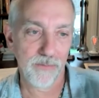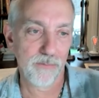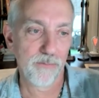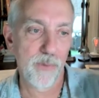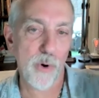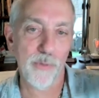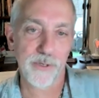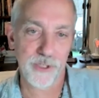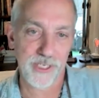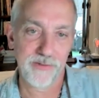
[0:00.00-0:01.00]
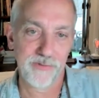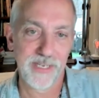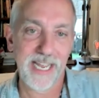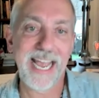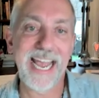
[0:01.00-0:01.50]
both achieved
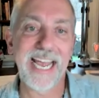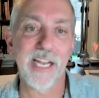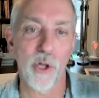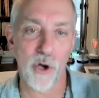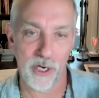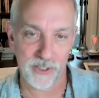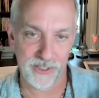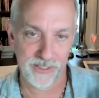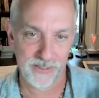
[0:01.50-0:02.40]
and lost.